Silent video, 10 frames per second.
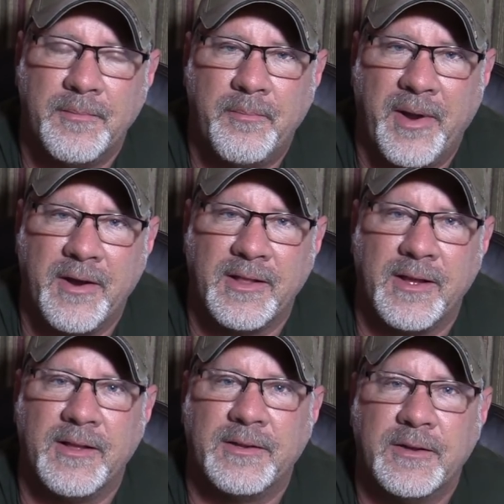
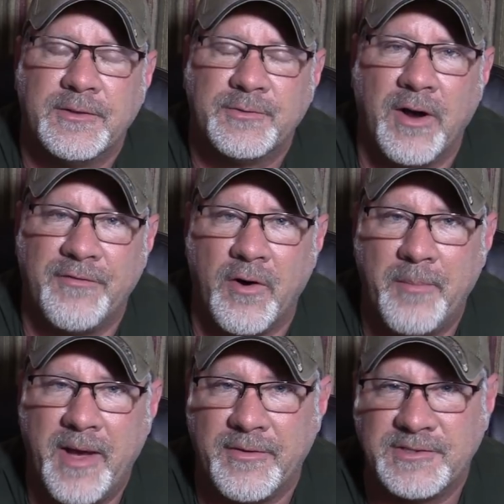paralleling
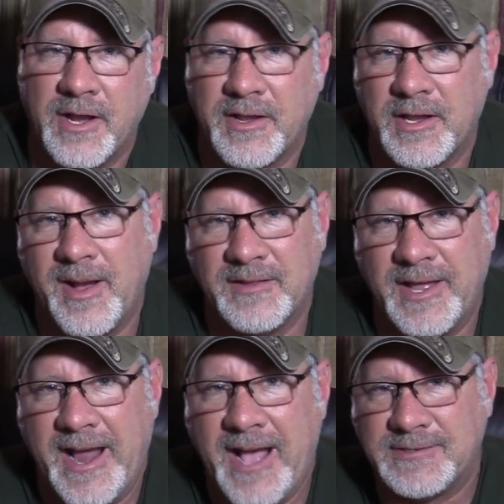12-volt batteries, talking about
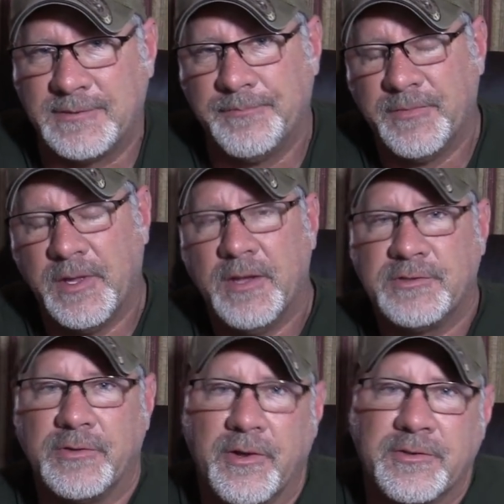lead acid.
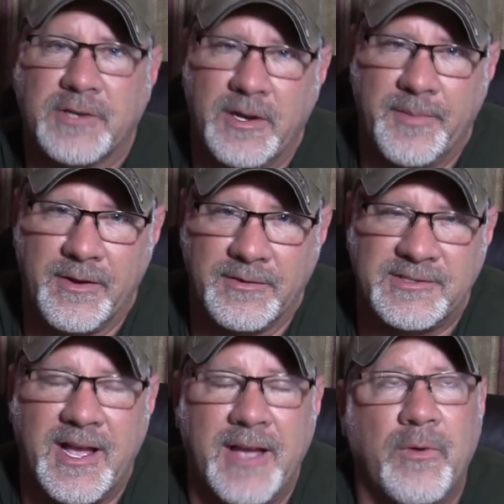So those are going to be on
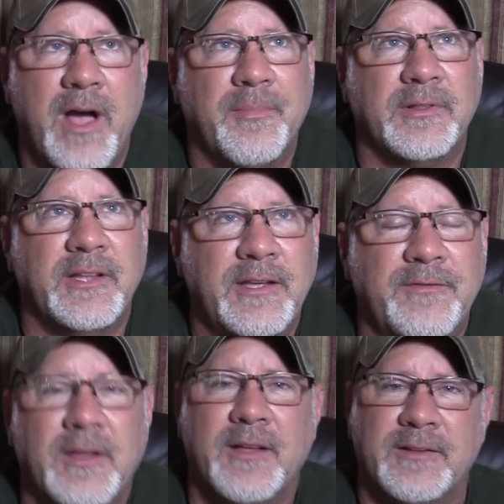site. I
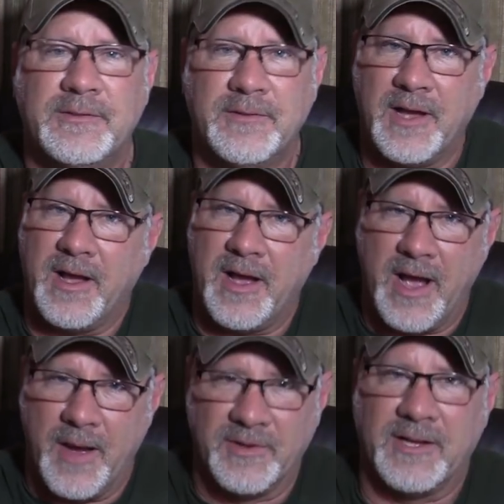believe,
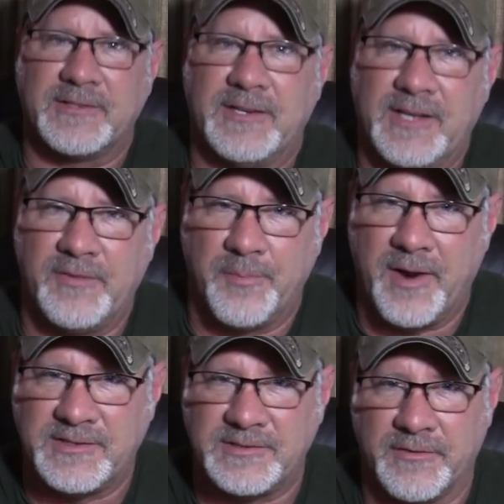I'm reluctant to give you
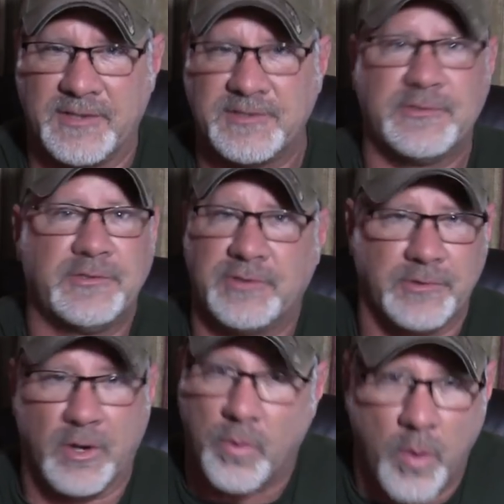prices on this,
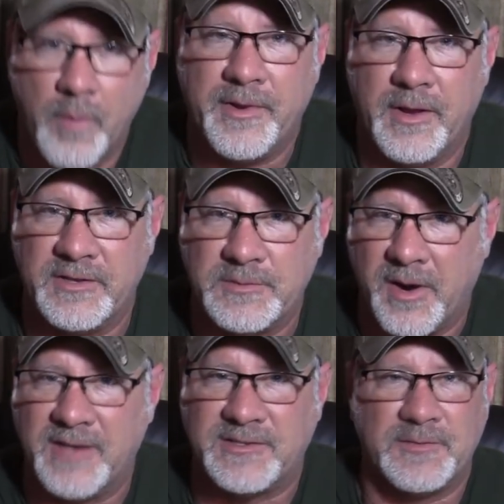so don't quote me on these
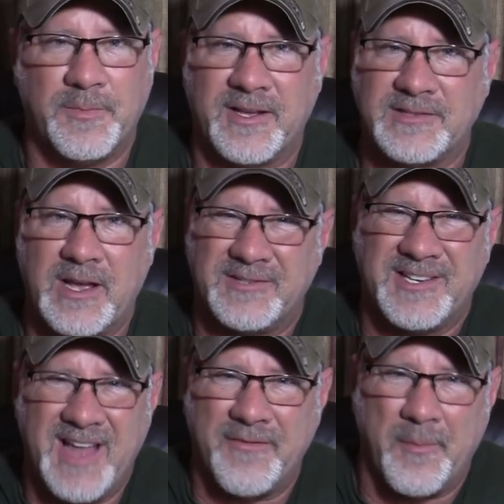prices, because I
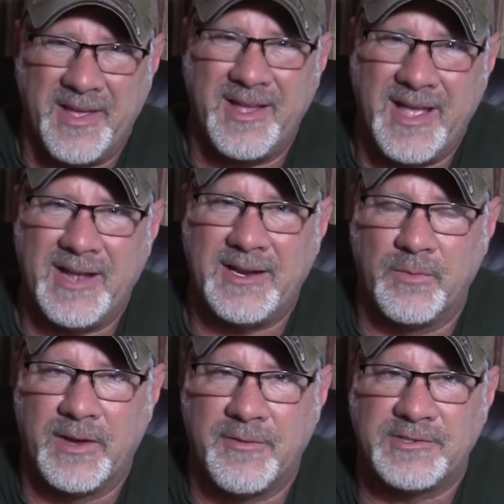didn't have a pen handy
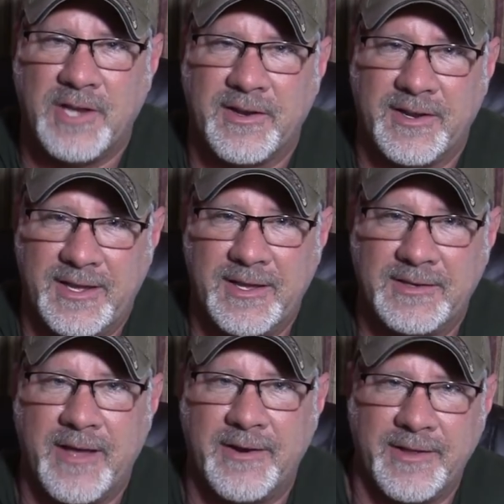when I was talking to
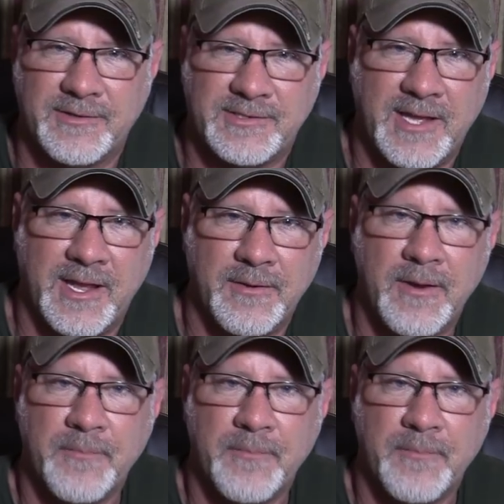Ken down at Interstate.